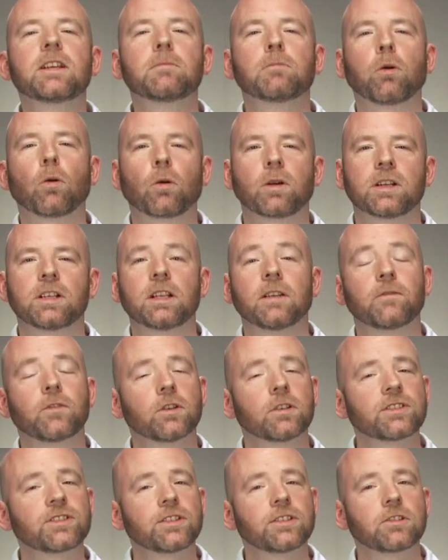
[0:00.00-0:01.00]
important if
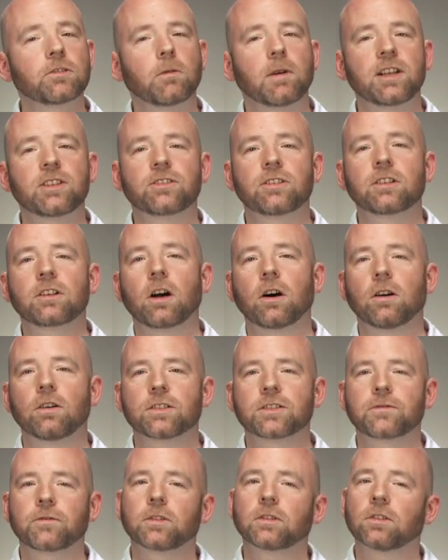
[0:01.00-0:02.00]
your situation
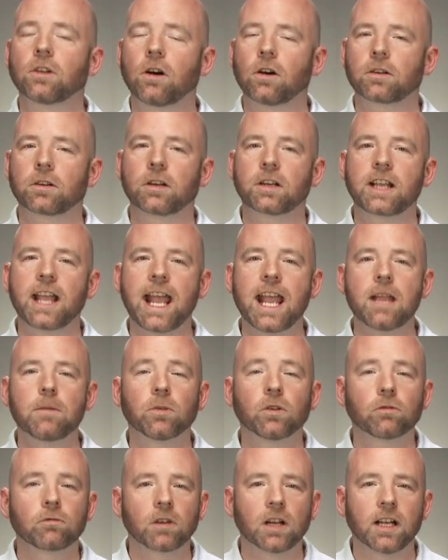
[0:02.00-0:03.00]
calls for longer
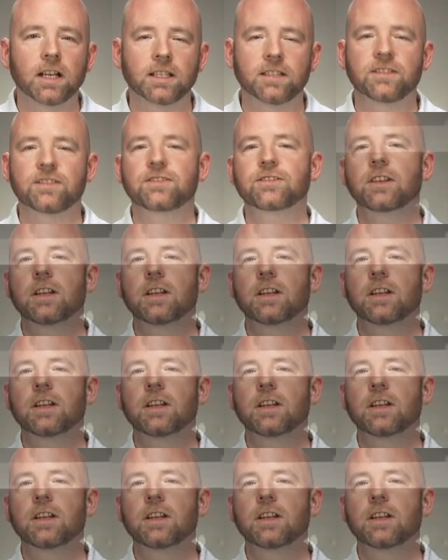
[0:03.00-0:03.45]
cable runs.